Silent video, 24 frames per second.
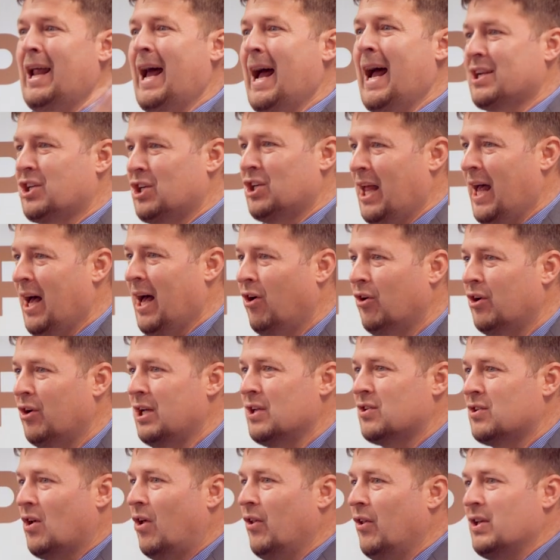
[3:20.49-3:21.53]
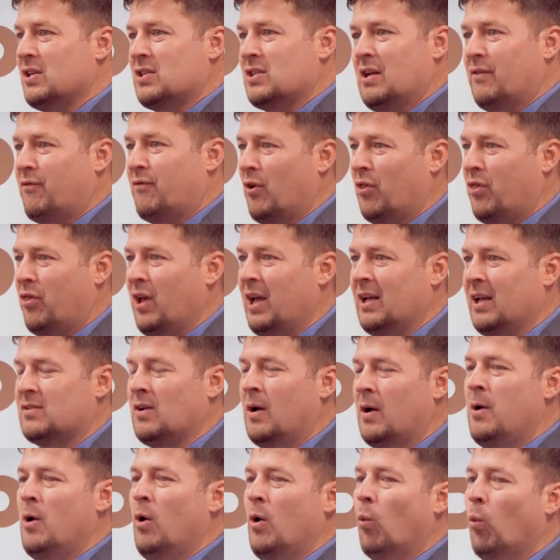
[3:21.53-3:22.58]
nationalities, all these different things.
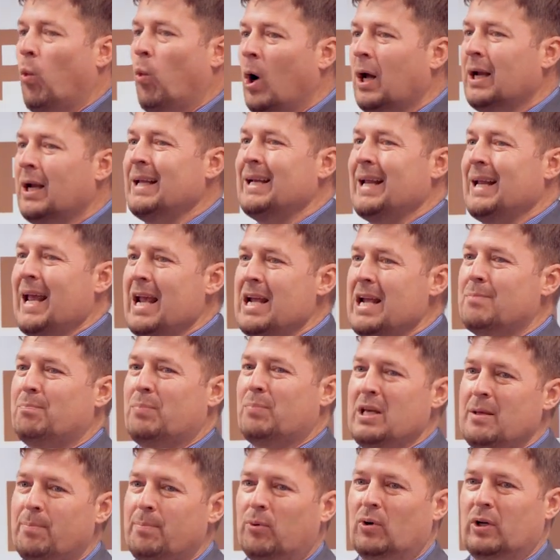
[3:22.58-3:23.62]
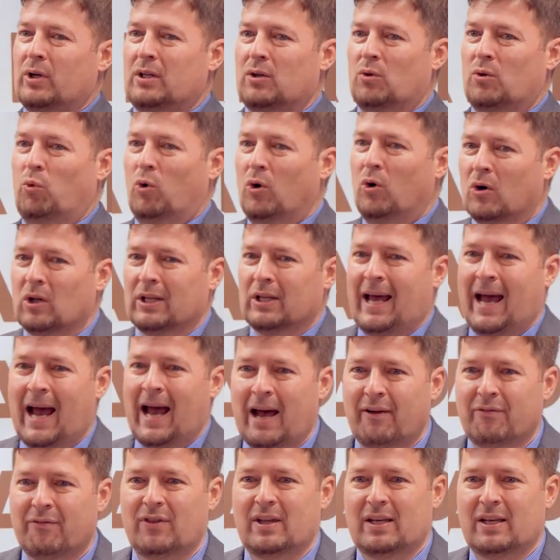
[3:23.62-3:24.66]
One in eight people in the world
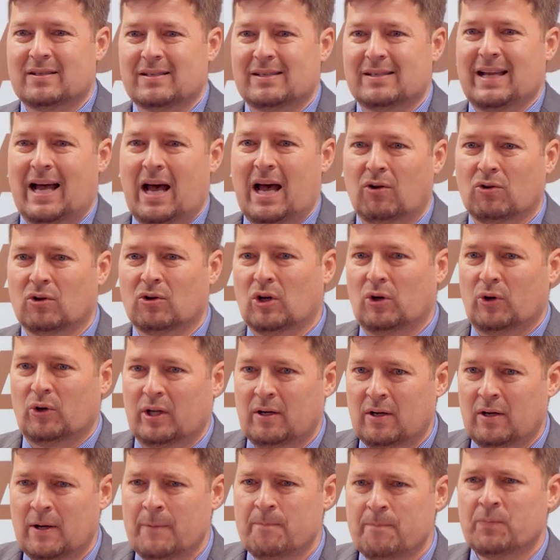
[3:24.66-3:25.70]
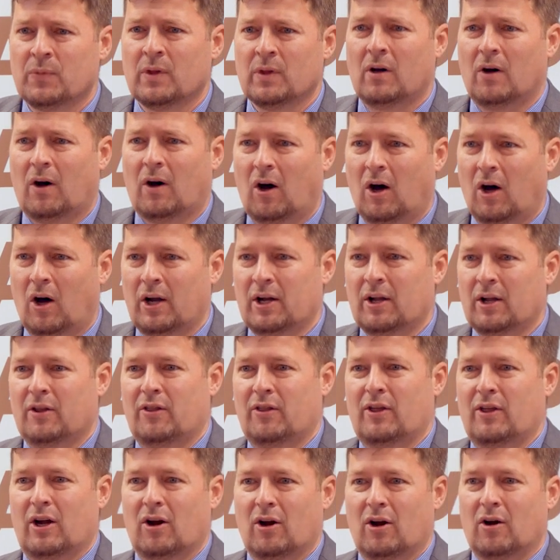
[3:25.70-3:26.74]
have this downloaded on
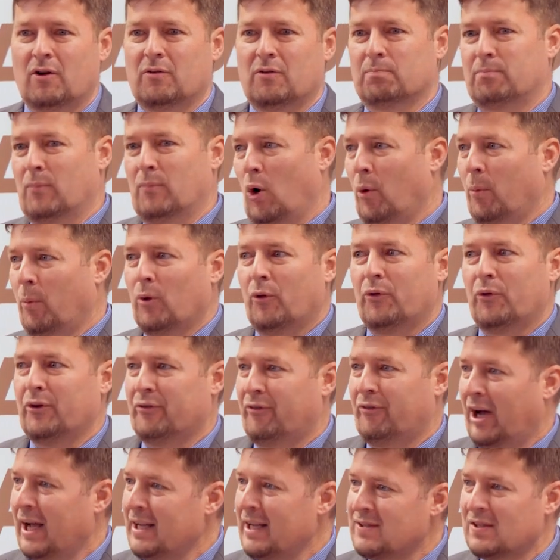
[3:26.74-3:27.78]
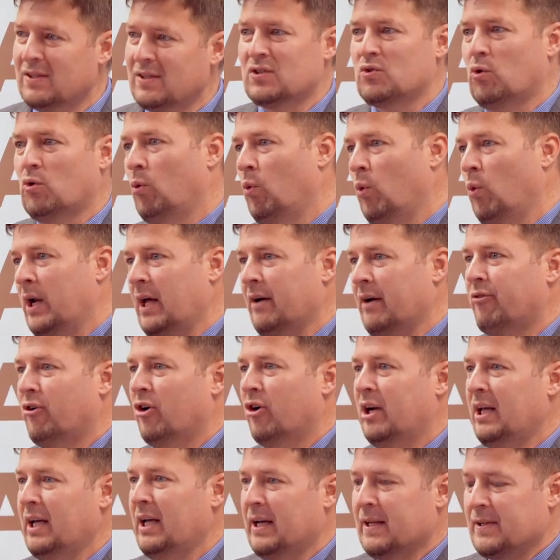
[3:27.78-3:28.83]
their mobile devices or whatever
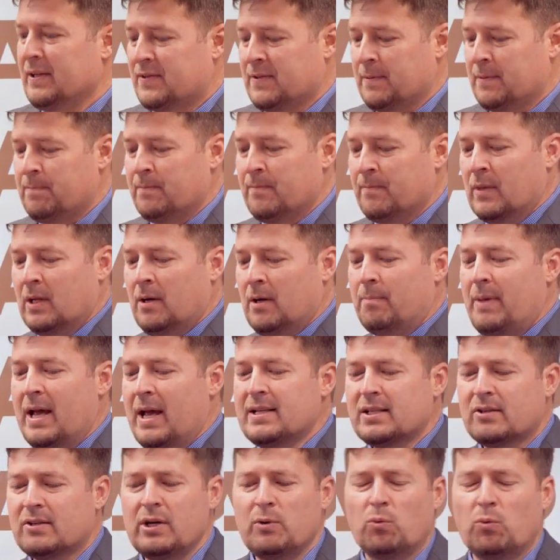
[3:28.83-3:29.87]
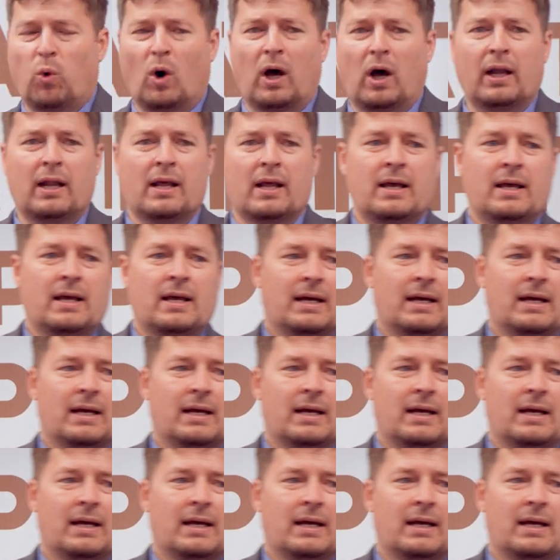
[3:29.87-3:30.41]
it is. Basically, what